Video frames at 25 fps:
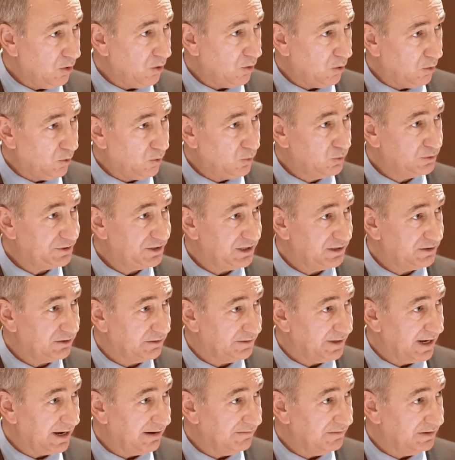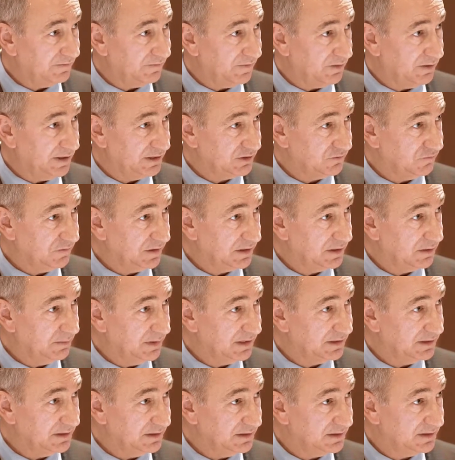all sit on our advisory
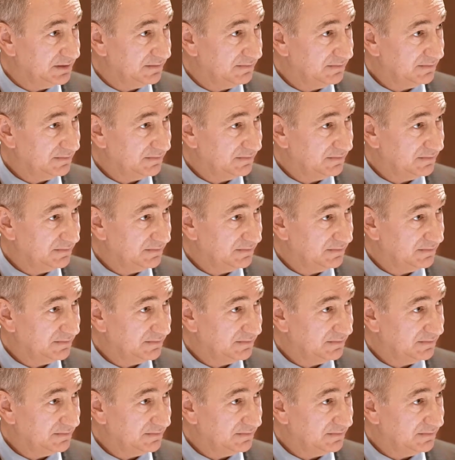committees.